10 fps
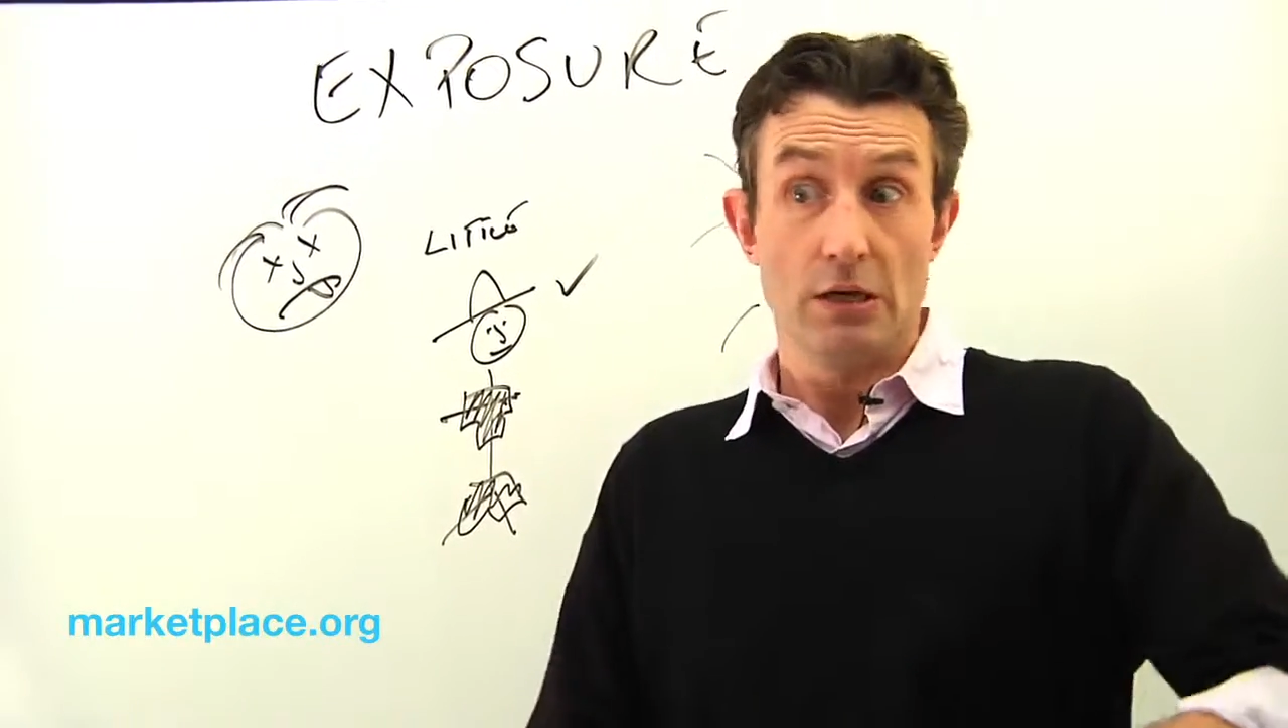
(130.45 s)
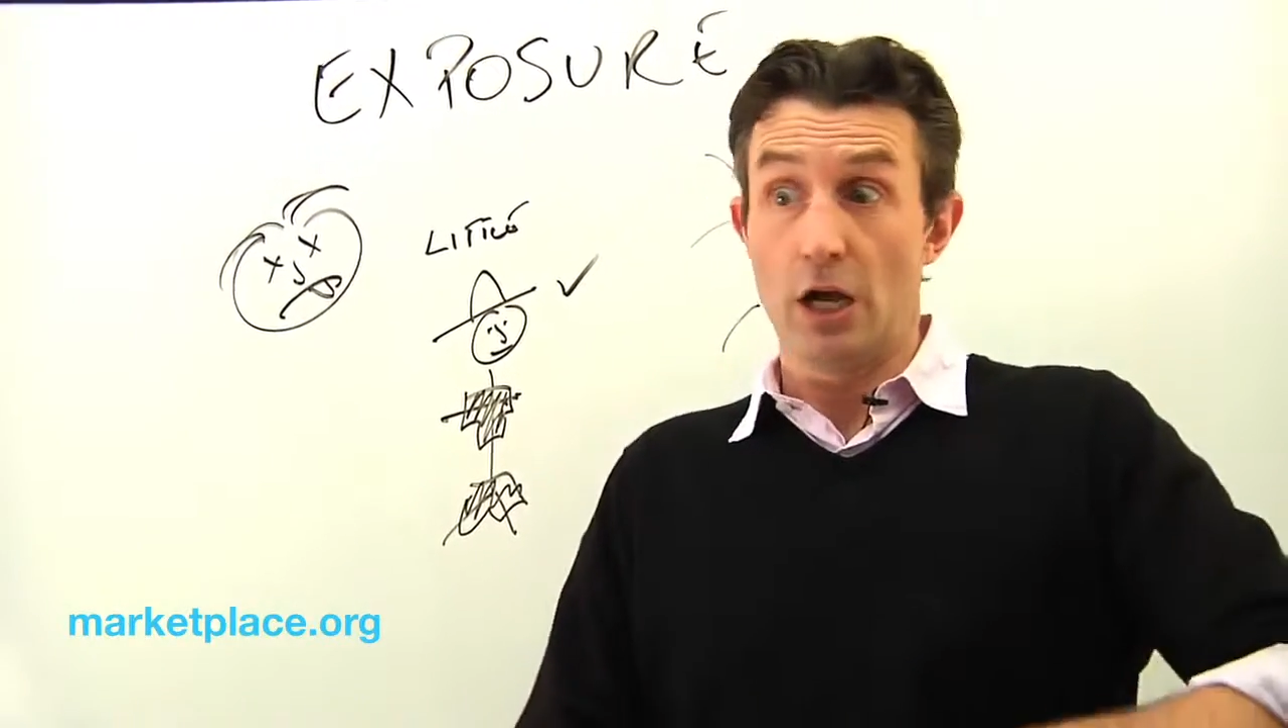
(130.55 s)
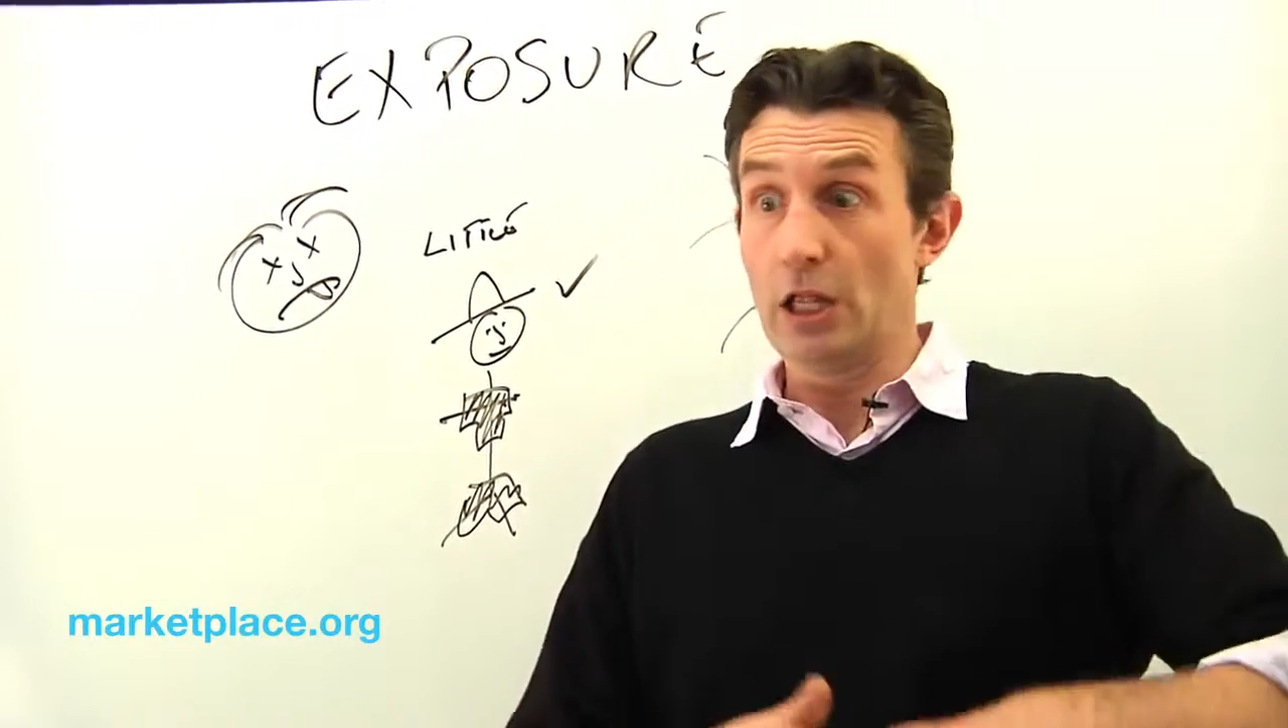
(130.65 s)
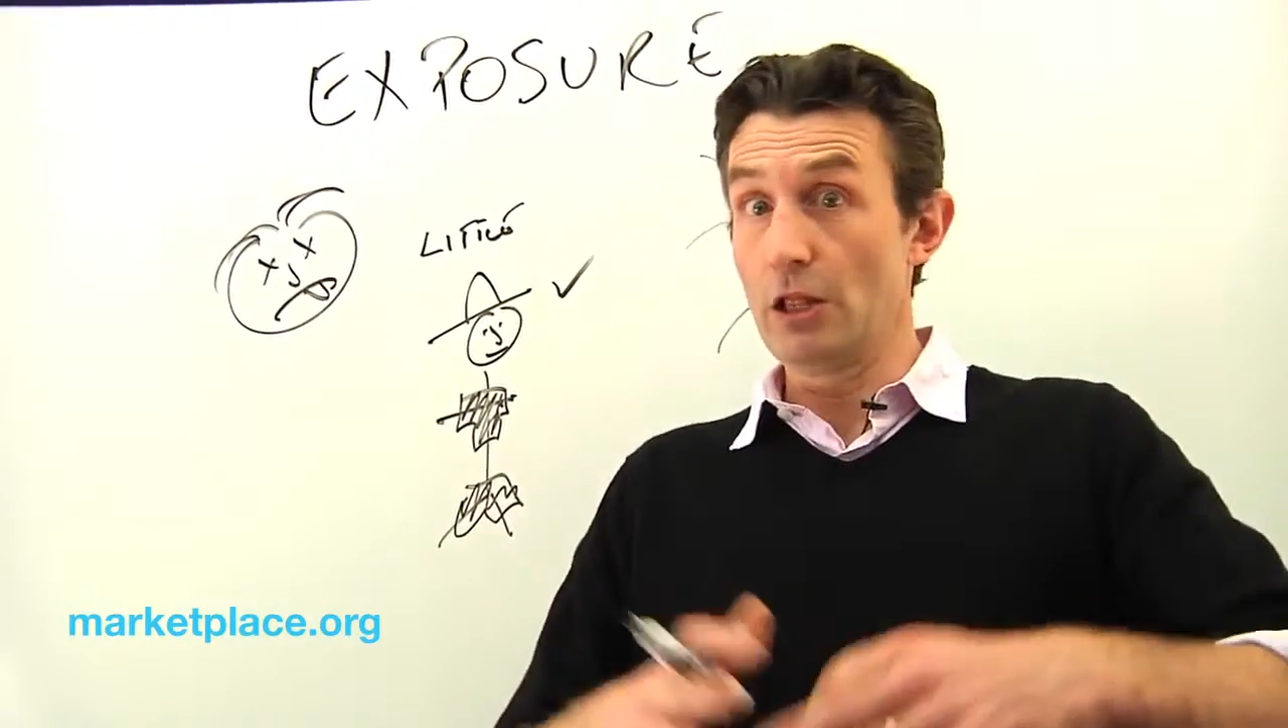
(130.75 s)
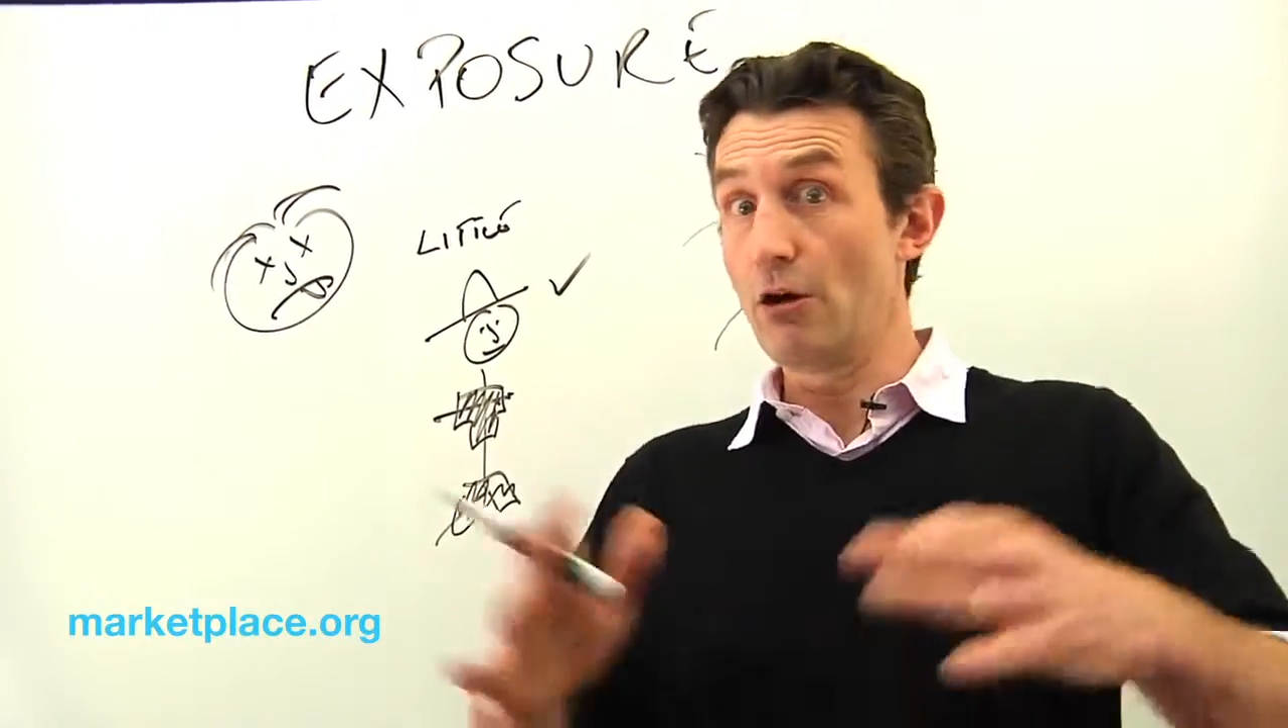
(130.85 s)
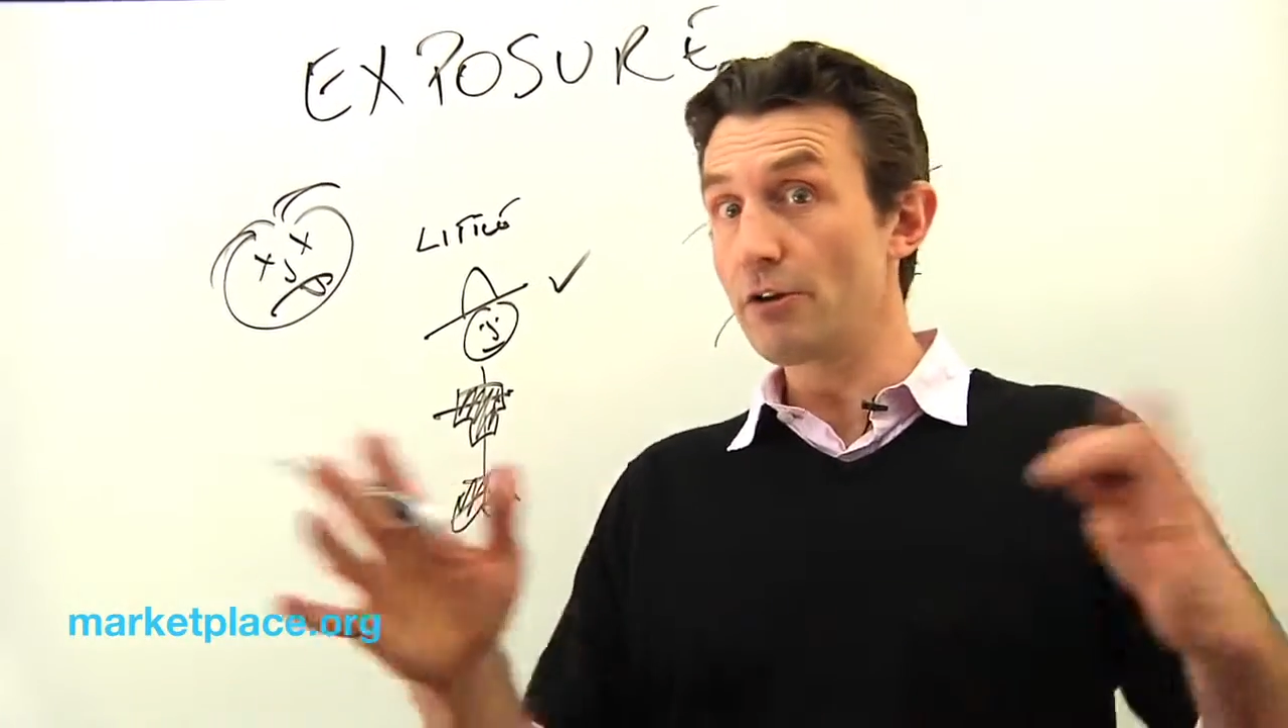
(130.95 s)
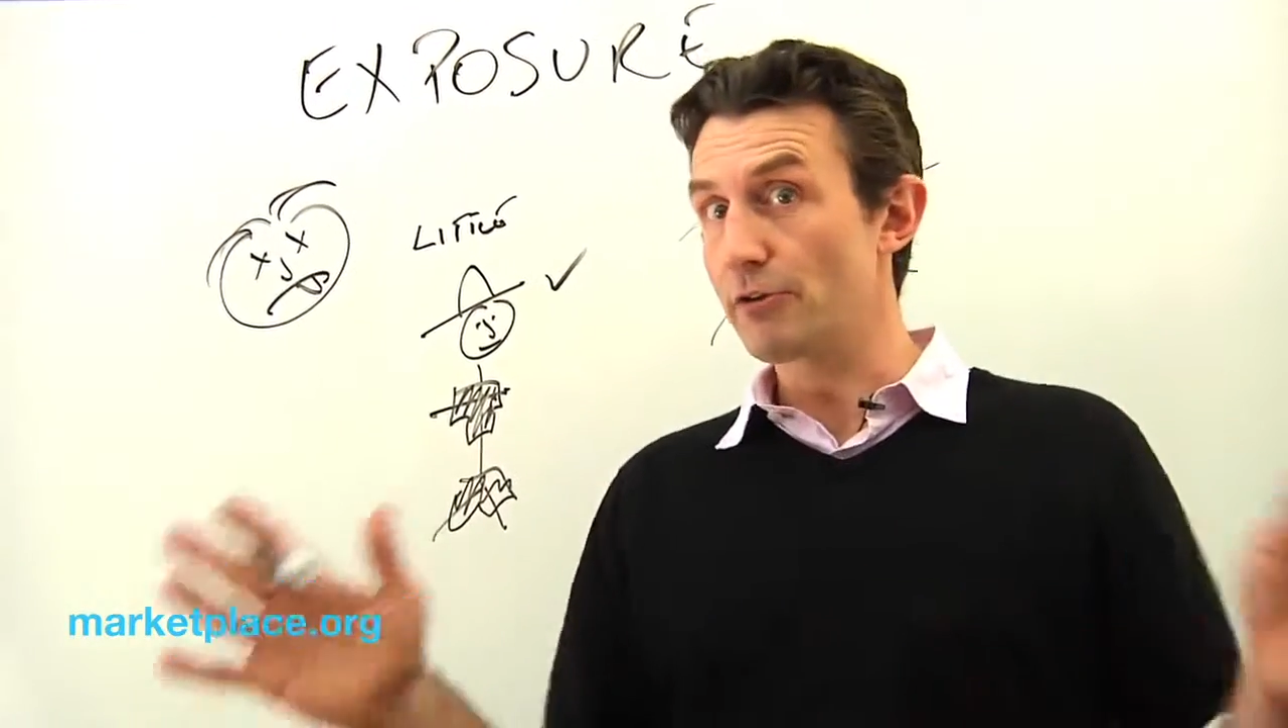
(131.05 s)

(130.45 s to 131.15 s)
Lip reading: A lot of